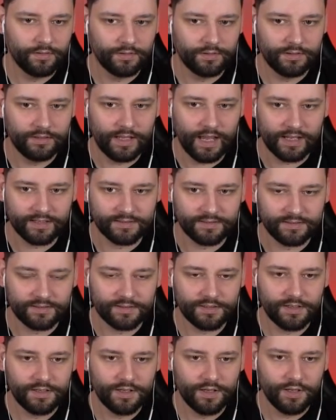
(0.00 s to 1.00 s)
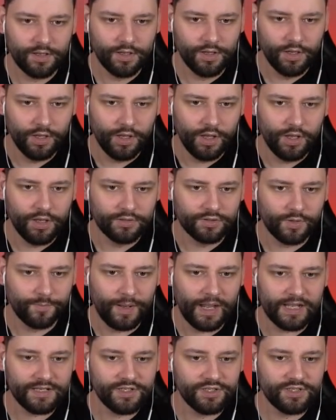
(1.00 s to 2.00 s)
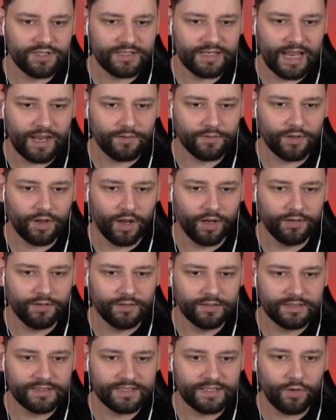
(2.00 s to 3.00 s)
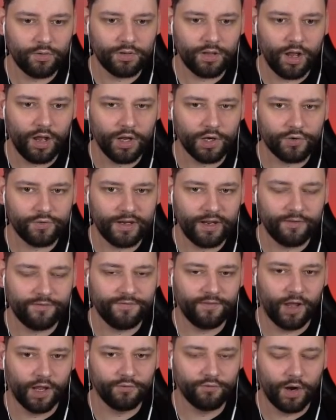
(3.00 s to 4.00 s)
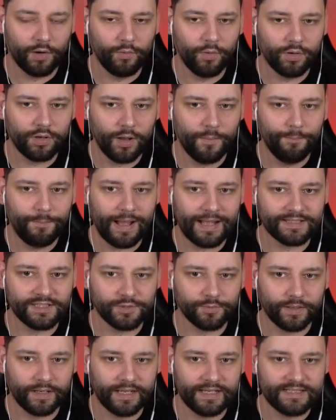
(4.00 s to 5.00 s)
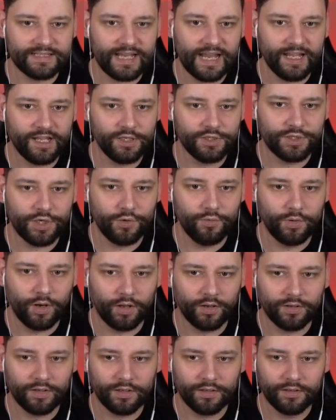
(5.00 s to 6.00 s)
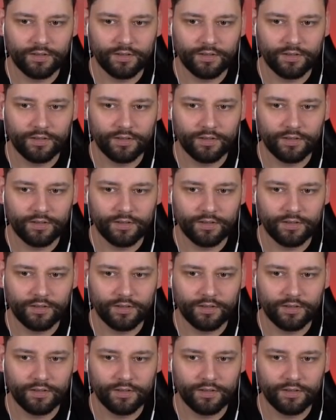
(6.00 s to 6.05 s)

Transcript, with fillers: Yes. So passengers are now gone. Still can't create a flight. Right, we'll come back to it. It's taking too long.